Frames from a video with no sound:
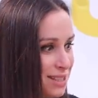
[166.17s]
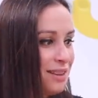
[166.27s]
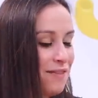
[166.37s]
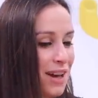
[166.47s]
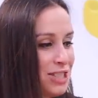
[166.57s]
The
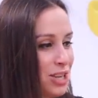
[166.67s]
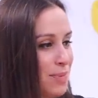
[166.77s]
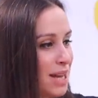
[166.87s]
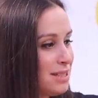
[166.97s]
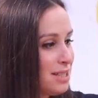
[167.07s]
veggie
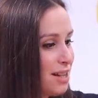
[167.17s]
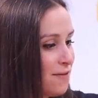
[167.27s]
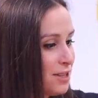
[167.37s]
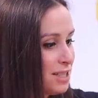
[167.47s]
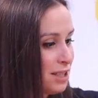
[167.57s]
made stuff
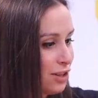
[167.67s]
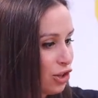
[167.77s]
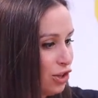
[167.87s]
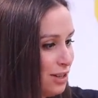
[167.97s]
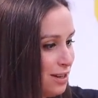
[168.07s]
isn't
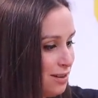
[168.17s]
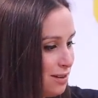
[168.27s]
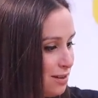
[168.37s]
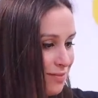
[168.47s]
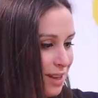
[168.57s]
good?
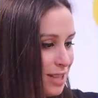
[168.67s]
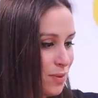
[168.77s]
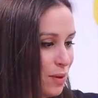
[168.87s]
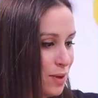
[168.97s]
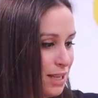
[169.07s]
That's
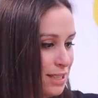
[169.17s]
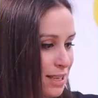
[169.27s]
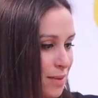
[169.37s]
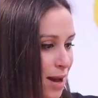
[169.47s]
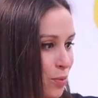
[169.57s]
why we need to
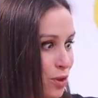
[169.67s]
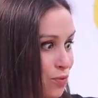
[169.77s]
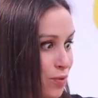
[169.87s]
come out with a